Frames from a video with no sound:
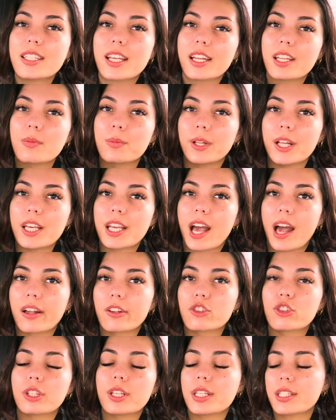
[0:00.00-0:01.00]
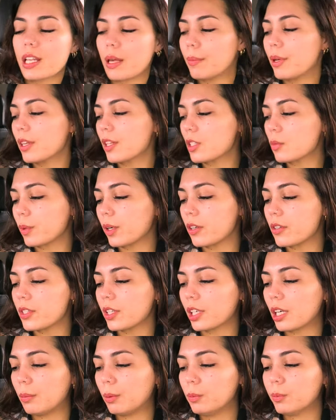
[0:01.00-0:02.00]
Teddy Blake actually sent me this purse
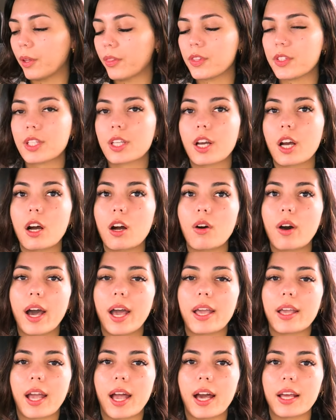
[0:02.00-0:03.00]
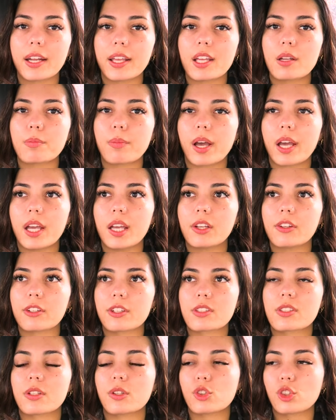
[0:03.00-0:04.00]
a couple months ago. I had it in my
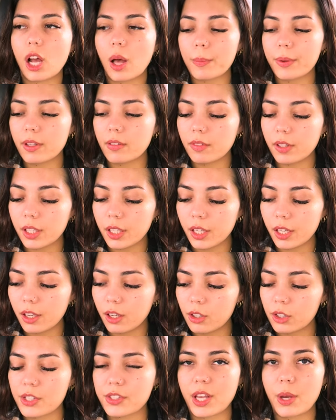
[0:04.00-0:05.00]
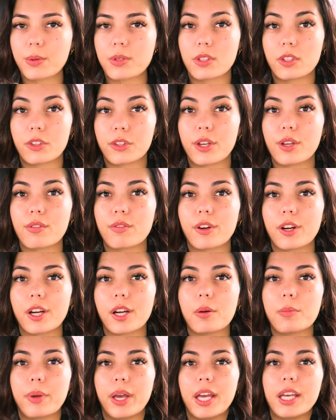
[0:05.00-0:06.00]
crystal shopping video because I was looking for
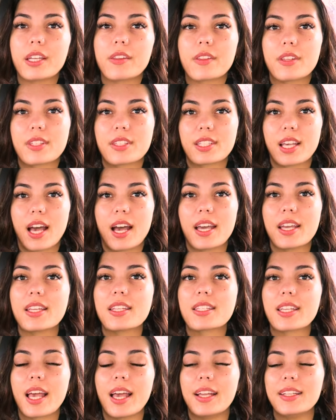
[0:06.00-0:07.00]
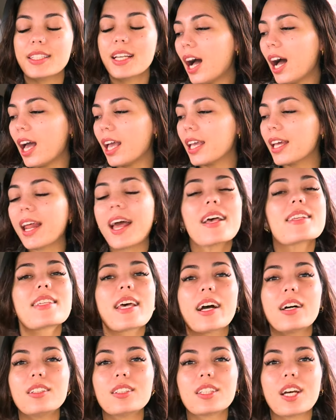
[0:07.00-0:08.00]
a bag this size, and it has
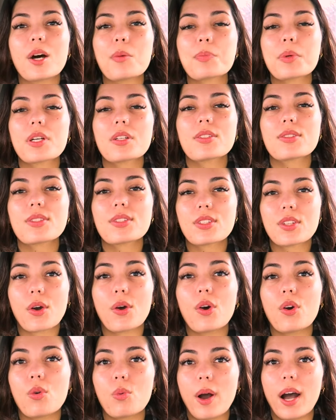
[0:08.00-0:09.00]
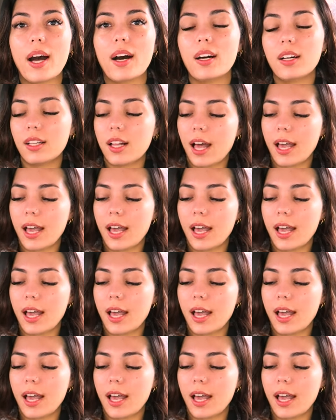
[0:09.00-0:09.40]
held up so well.